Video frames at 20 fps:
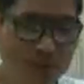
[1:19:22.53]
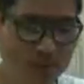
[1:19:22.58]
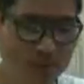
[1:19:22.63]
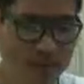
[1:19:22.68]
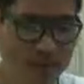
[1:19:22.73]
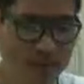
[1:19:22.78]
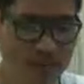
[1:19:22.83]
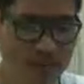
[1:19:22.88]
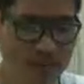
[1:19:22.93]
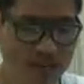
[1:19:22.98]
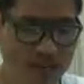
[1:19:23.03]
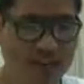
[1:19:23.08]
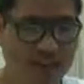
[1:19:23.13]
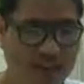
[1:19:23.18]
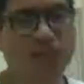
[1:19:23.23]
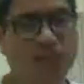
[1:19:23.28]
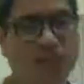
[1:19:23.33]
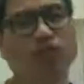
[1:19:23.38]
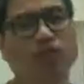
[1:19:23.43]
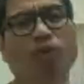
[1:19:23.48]

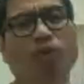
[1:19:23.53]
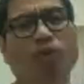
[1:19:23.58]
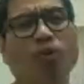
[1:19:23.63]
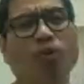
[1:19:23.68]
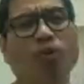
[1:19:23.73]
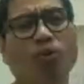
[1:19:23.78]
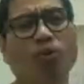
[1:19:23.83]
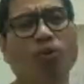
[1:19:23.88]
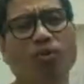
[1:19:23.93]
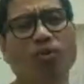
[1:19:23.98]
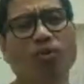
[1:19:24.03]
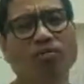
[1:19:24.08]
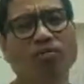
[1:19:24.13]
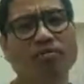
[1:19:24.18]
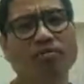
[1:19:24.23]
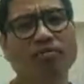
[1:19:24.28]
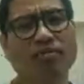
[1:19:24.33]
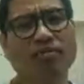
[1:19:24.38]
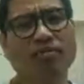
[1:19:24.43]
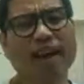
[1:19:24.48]
Okay, so
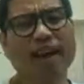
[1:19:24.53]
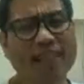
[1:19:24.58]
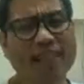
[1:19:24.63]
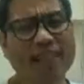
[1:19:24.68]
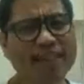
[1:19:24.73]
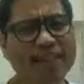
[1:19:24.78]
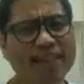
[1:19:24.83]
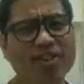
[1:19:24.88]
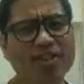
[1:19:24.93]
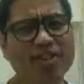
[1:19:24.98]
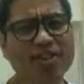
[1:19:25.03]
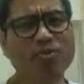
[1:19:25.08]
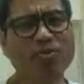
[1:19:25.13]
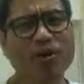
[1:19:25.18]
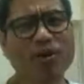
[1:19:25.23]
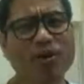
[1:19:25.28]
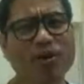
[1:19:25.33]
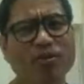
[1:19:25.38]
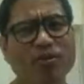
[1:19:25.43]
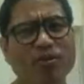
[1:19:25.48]
I think it should
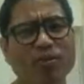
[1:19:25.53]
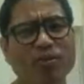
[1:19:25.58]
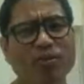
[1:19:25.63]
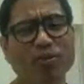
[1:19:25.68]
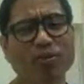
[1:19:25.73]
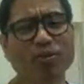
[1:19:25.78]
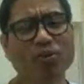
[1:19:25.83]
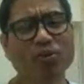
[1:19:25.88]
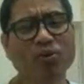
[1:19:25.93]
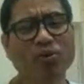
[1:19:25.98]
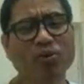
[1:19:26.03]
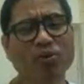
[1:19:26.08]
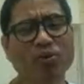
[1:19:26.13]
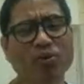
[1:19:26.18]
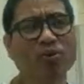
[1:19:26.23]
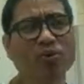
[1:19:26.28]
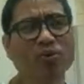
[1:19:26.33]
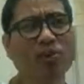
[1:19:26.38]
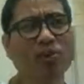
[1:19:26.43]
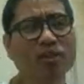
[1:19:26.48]
be also good
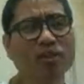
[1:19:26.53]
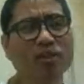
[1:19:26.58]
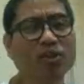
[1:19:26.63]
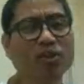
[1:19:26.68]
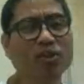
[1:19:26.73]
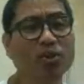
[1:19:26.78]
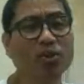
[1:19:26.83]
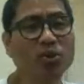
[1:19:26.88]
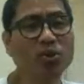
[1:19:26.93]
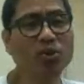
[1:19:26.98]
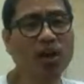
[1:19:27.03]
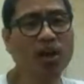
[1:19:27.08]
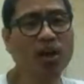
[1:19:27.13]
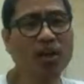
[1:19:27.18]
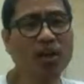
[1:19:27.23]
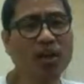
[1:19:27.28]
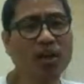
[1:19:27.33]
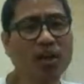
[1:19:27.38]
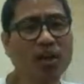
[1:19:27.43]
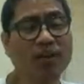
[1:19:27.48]
to do
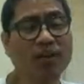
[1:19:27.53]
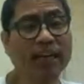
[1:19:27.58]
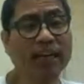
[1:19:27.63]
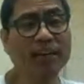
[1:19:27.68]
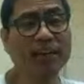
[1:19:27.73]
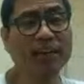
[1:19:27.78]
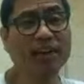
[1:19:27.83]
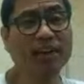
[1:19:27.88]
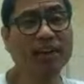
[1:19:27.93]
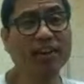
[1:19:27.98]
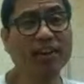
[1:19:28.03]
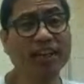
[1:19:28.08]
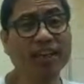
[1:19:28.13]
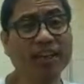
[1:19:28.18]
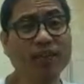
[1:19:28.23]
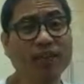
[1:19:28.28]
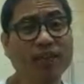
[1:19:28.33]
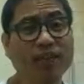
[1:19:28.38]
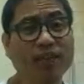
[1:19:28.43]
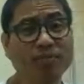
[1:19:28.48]
uh, blogging regarding
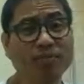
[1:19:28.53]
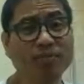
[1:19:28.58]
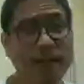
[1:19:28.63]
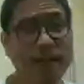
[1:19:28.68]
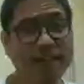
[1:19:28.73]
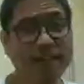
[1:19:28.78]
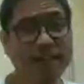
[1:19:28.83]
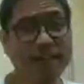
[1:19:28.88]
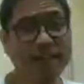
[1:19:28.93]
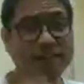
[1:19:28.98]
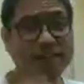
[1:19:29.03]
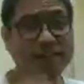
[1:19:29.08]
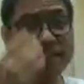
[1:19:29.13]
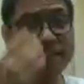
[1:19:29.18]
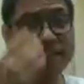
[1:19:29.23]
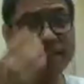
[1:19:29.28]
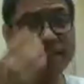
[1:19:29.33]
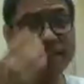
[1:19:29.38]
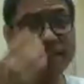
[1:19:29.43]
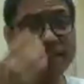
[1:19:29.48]
environment,
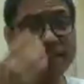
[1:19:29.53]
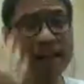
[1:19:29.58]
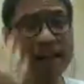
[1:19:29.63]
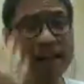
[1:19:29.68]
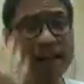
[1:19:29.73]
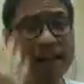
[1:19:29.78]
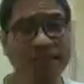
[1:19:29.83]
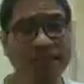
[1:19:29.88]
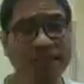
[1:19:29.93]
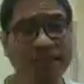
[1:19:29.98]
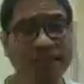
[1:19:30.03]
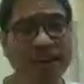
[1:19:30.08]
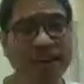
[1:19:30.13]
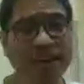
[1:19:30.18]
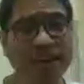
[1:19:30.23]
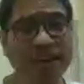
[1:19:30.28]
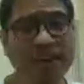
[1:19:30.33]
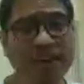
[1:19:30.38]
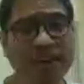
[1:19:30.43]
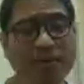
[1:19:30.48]
text time,
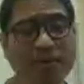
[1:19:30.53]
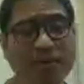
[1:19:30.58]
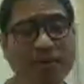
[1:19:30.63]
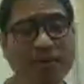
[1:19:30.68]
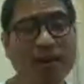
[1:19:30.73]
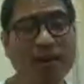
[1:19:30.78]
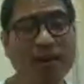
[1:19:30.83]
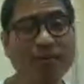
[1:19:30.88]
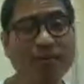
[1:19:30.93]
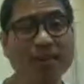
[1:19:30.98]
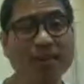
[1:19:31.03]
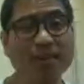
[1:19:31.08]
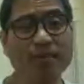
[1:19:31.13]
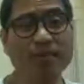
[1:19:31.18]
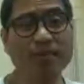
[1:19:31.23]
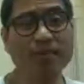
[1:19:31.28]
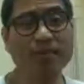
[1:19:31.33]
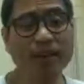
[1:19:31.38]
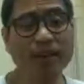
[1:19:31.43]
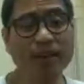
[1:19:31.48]
because environment
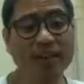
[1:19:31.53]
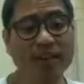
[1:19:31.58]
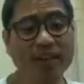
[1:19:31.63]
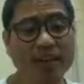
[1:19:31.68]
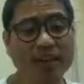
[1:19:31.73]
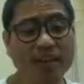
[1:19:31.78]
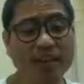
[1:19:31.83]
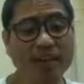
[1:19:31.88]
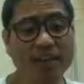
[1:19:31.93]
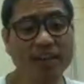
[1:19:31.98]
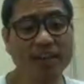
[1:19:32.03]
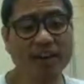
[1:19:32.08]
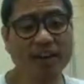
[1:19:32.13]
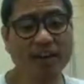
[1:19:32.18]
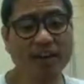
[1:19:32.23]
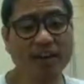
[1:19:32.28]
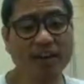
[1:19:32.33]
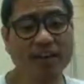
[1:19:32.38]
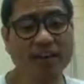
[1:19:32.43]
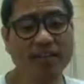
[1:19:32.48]
is very
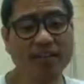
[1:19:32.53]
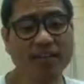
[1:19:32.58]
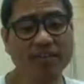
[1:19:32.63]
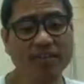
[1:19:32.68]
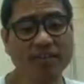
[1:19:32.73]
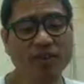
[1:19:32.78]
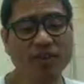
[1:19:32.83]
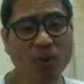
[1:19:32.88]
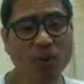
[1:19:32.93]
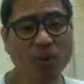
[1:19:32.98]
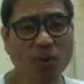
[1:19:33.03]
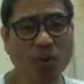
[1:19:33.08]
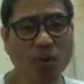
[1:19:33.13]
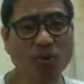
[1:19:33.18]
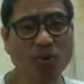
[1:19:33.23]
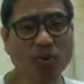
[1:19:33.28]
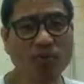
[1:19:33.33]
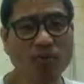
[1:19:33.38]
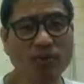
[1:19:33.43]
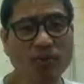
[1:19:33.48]
uh, you
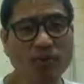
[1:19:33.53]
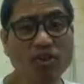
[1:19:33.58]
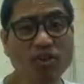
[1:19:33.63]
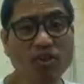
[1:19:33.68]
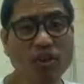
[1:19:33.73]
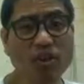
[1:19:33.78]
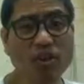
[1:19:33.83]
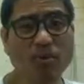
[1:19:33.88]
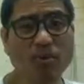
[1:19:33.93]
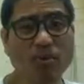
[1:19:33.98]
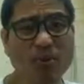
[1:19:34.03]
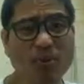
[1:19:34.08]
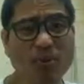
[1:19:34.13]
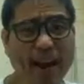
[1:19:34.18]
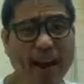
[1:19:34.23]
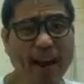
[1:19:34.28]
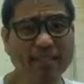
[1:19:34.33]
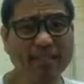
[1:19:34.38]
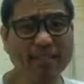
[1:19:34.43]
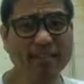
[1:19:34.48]
know very enjoyable
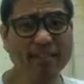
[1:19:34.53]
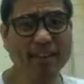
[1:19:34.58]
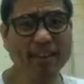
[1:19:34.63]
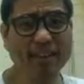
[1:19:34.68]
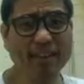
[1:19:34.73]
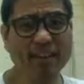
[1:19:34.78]
right